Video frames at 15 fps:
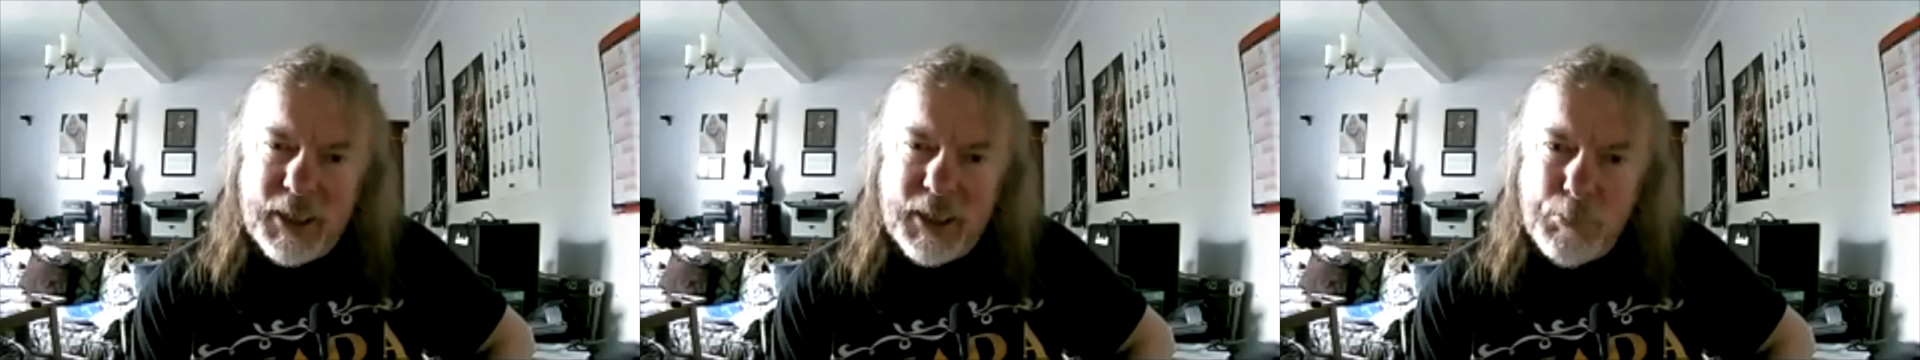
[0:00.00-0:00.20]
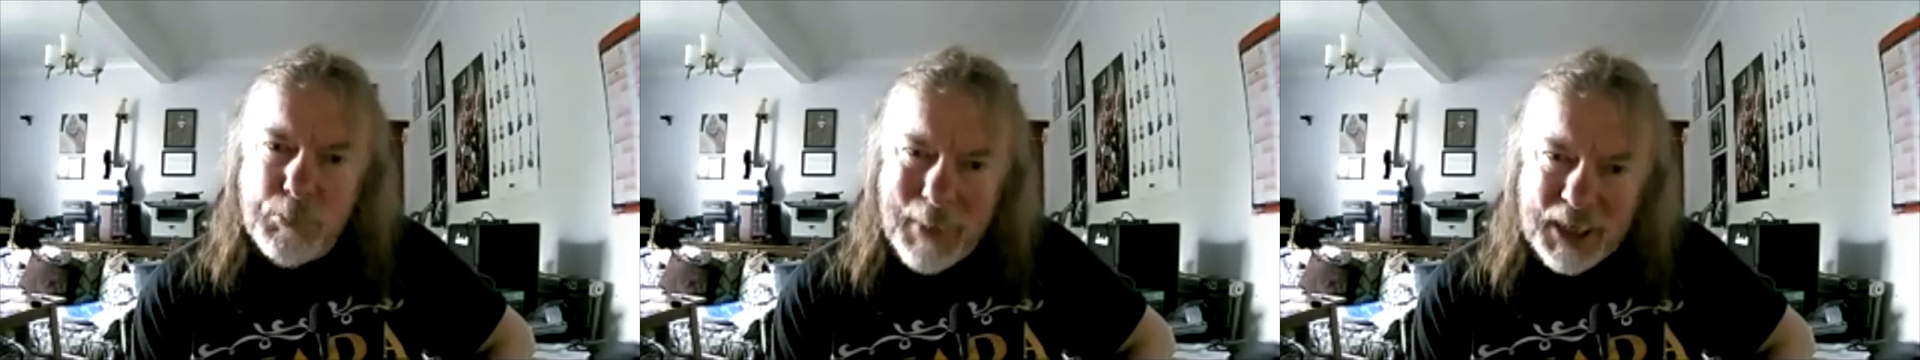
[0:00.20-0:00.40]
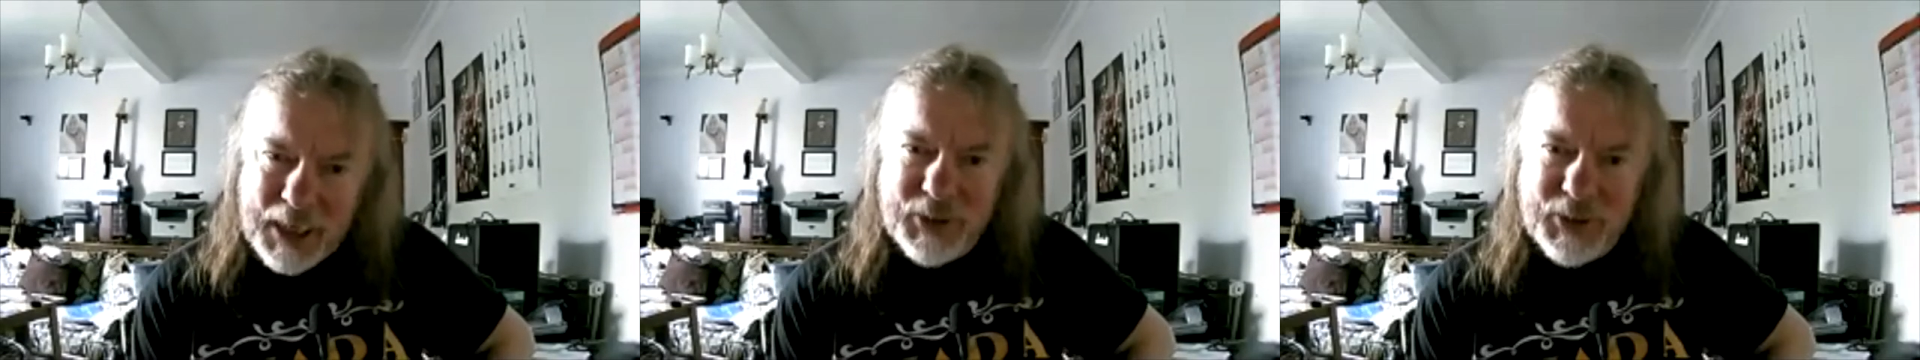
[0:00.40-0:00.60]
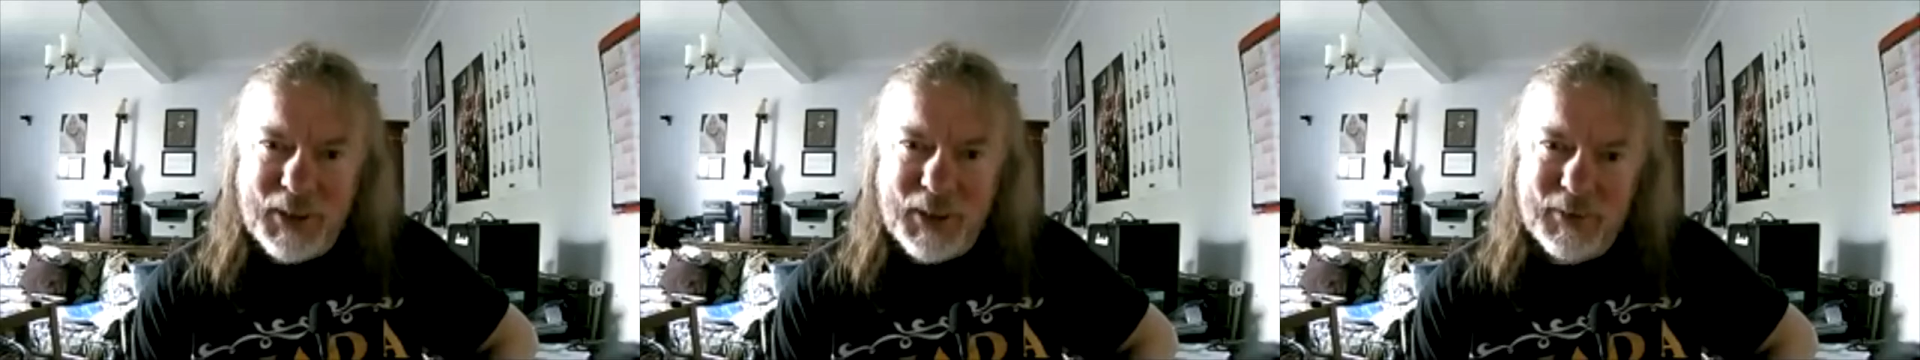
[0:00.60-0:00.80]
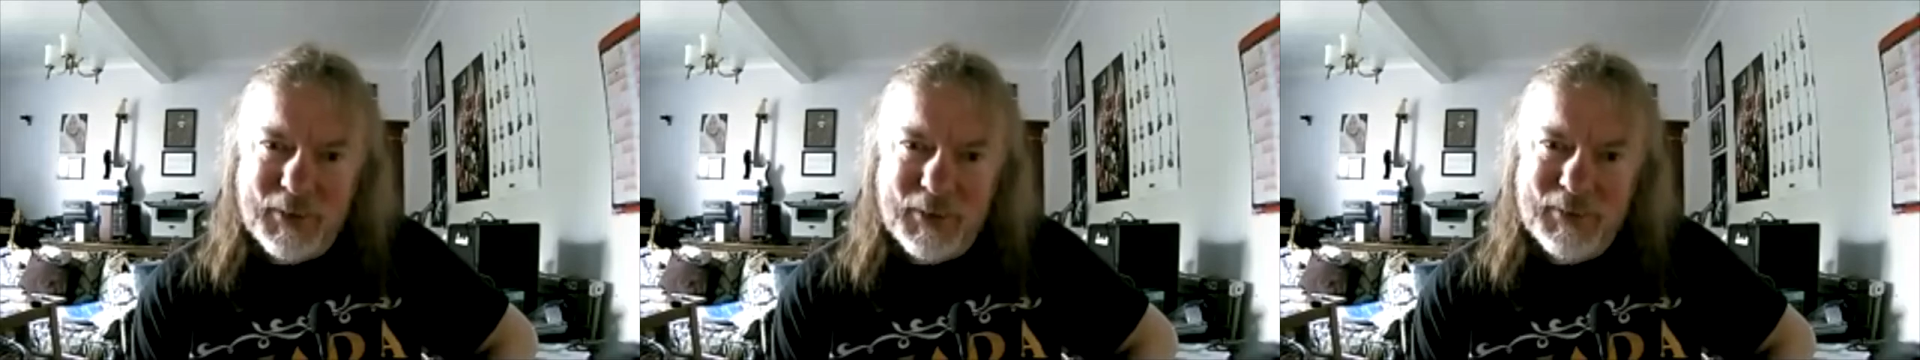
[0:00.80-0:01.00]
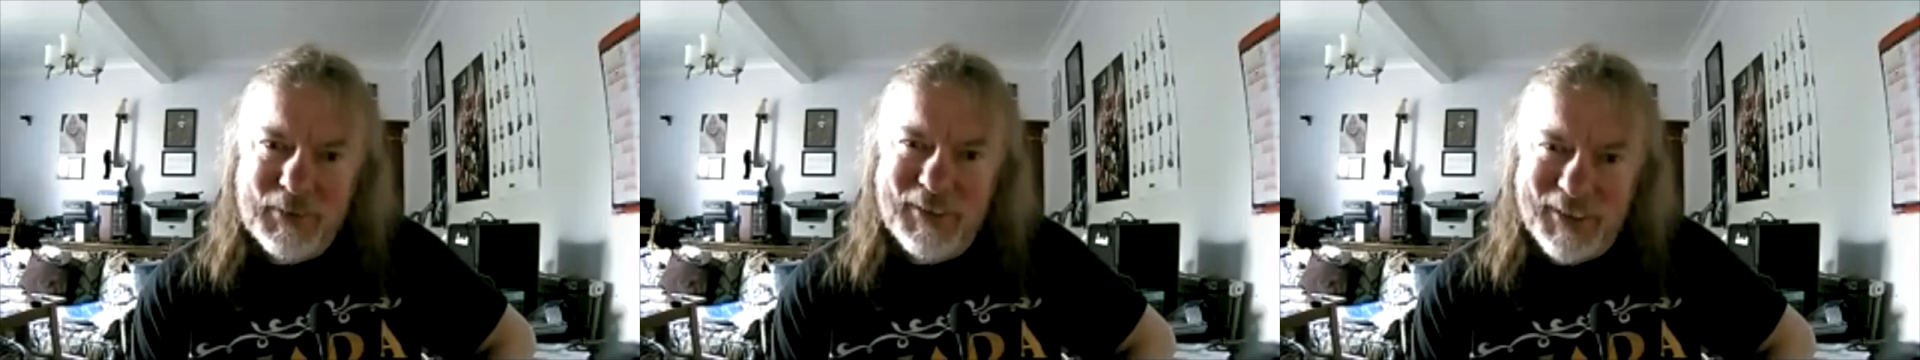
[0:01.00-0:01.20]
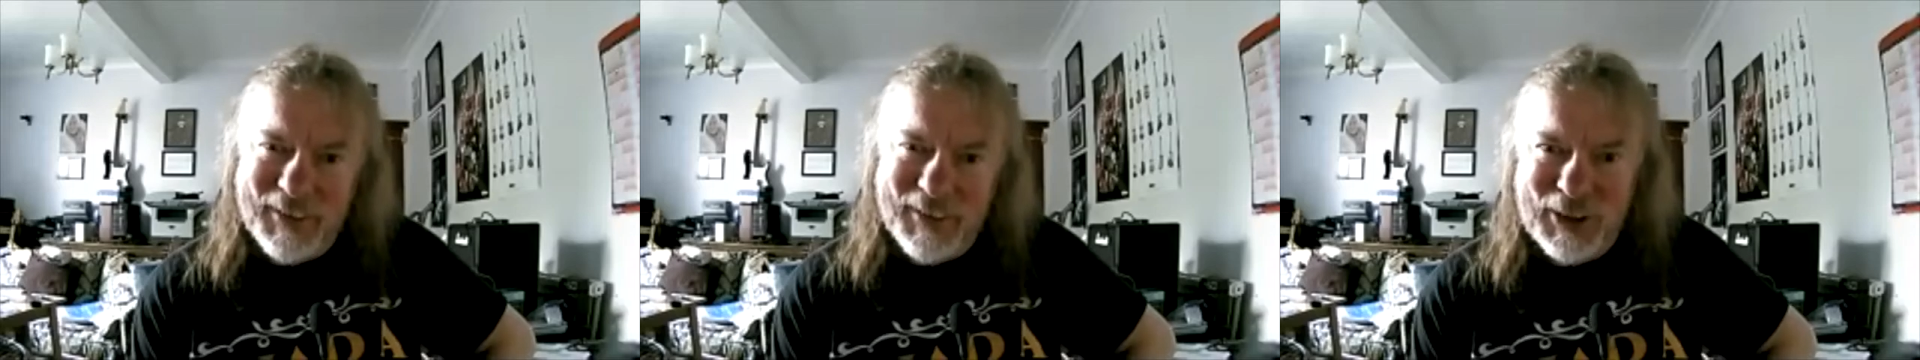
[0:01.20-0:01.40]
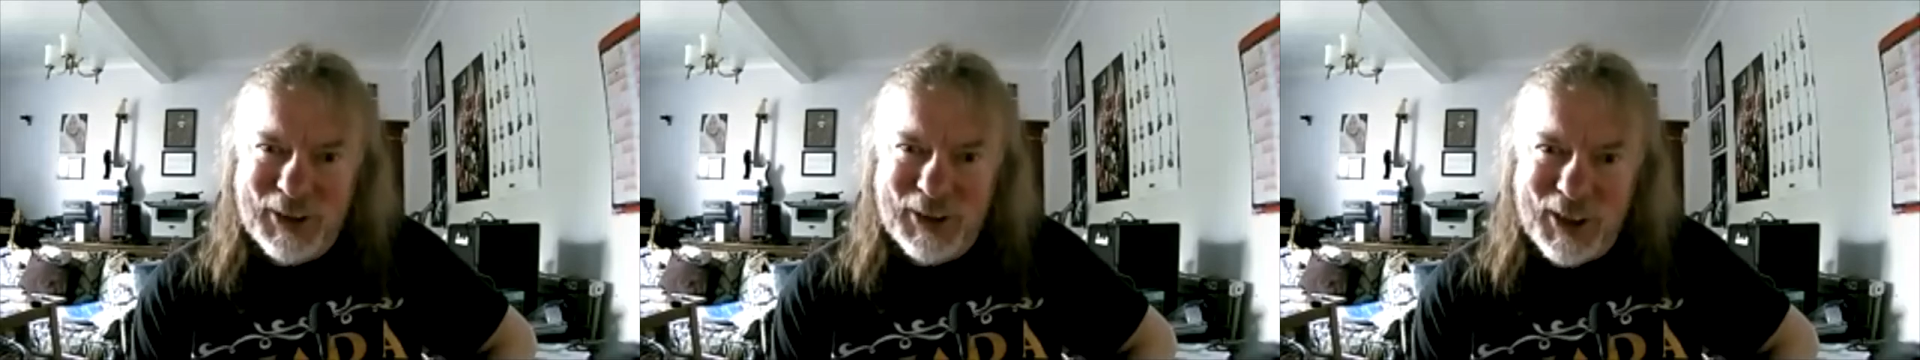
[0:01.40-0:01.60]
managing the
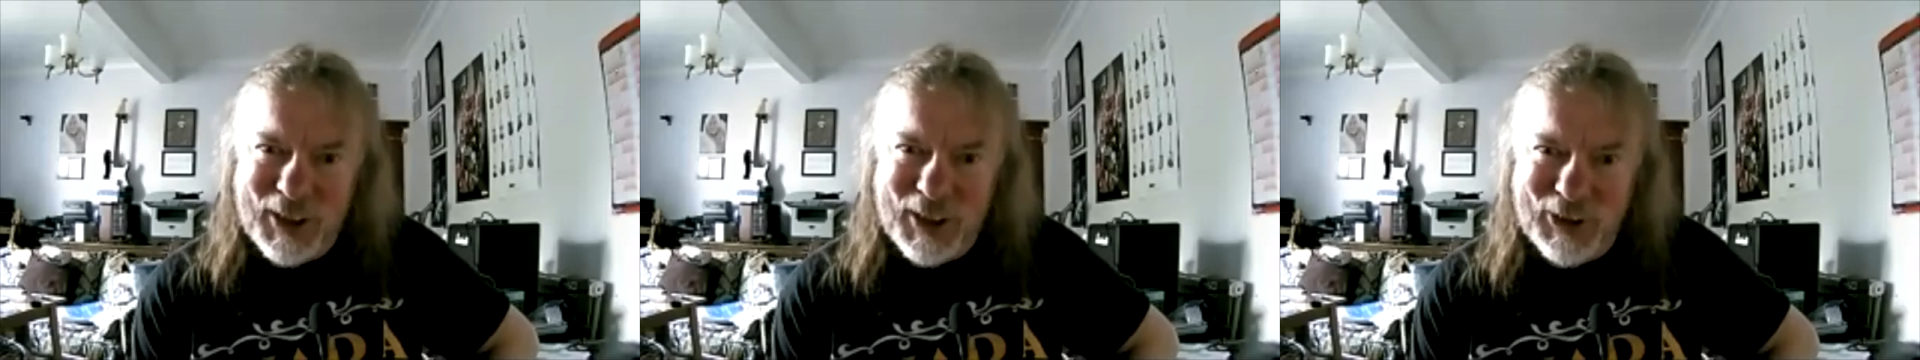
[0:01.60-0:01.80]
situation,